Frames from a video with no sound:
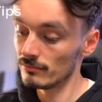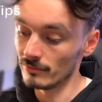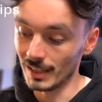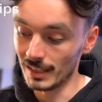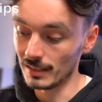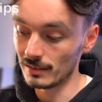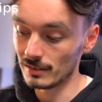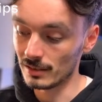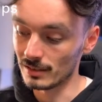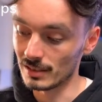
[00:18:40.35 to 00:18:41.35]
Really,
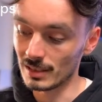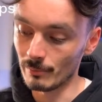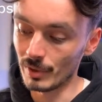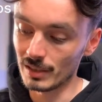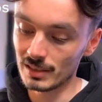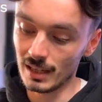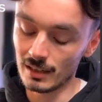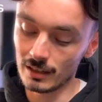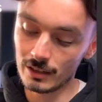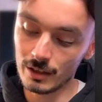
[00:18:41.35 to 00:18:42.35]
it's just as simple as that. Like I